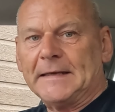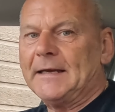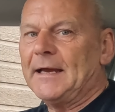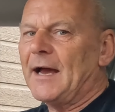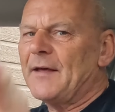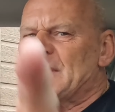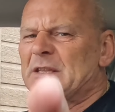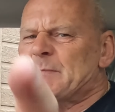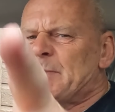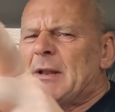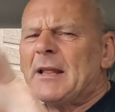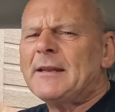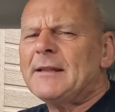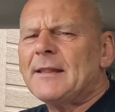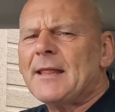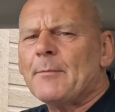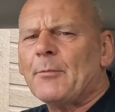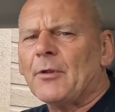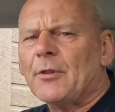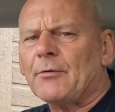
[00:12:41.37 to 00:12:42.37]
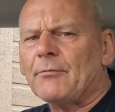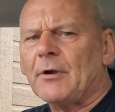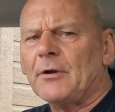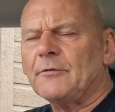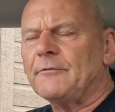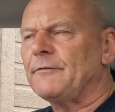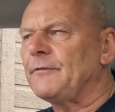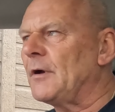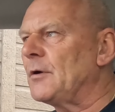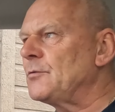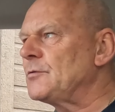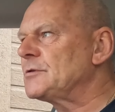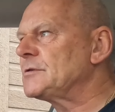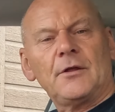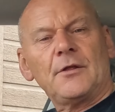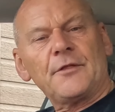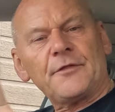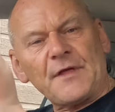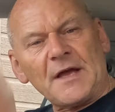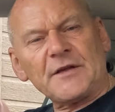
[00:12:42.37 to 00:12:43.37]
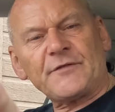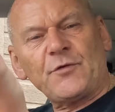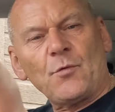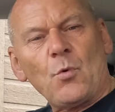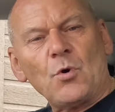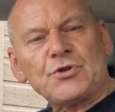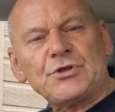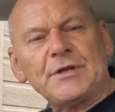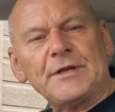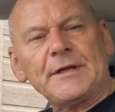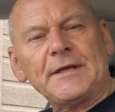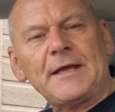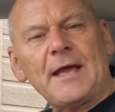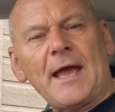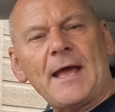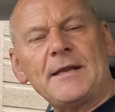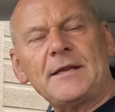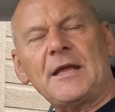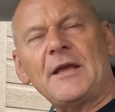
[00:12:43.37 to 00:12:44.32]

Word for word: And there's plenty of them on the road, folks. Thanks for watching again.